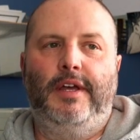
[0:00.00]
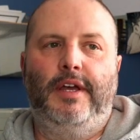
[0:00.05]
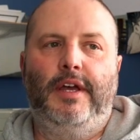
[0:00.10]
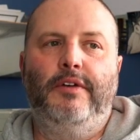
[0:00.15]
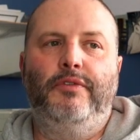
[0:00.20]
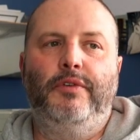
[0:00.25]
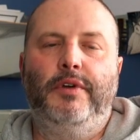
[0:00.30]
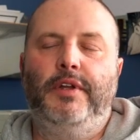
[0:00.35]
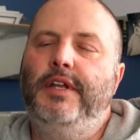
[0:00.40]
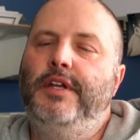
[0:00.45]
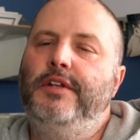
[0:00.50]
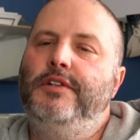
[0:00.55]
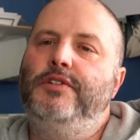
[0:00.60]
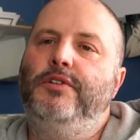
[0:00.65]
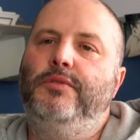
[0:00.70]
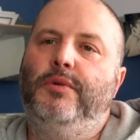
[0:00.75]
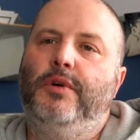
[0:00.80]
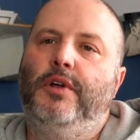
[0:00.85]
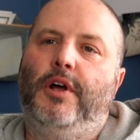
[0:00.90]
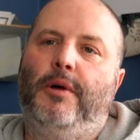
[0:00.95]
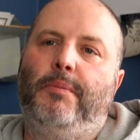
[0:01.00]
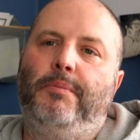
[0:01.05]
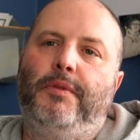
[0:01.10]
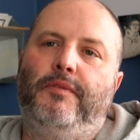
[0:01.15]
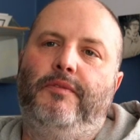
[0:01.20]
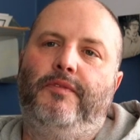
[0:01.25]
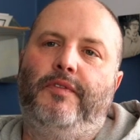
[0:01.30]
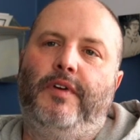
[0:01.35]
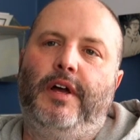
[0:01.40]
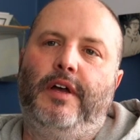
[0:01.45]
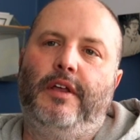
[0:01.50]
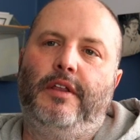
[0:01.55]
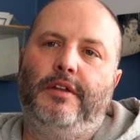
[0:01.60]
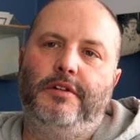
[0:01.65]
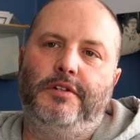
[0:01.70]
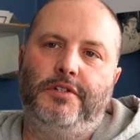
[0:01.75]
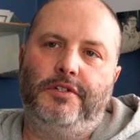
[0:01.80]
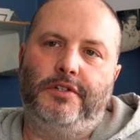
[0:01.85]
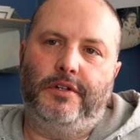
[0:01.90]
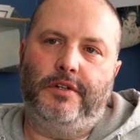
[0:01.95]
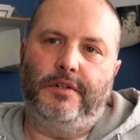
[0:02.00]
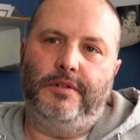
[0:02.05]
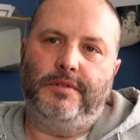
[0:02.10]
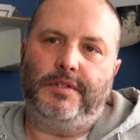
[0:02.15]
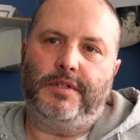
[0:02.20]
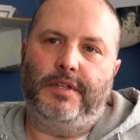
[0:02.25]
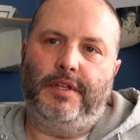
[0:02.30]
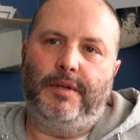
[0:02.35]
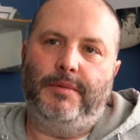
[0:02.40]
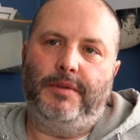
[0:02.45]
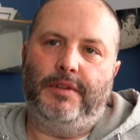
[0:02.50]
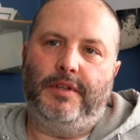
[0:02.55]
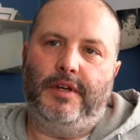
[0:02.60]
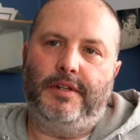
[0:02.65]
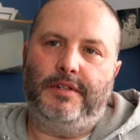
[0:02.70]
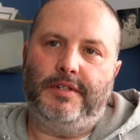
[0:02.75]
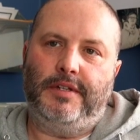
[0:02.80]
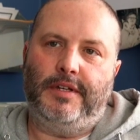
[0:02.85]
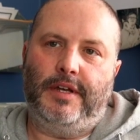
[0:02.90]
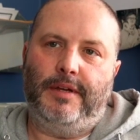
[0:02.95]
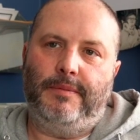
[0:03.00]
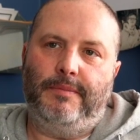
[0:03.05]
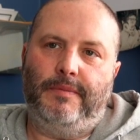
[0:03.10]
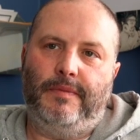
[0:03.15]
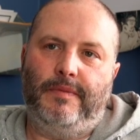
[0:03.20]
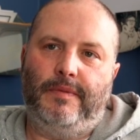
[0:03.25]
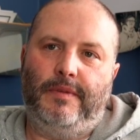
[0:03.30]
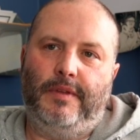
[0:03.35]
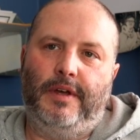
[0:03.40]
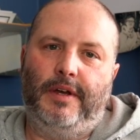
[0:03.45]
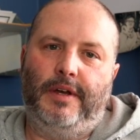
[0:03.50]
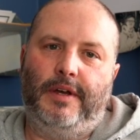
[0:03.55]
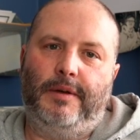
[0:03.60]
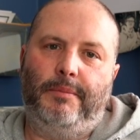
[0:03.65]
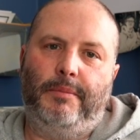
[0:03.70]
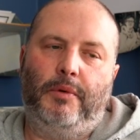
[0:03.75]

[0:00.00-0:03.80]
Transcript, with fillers: If we need to, we'll help them file an insurance claim at that time, um,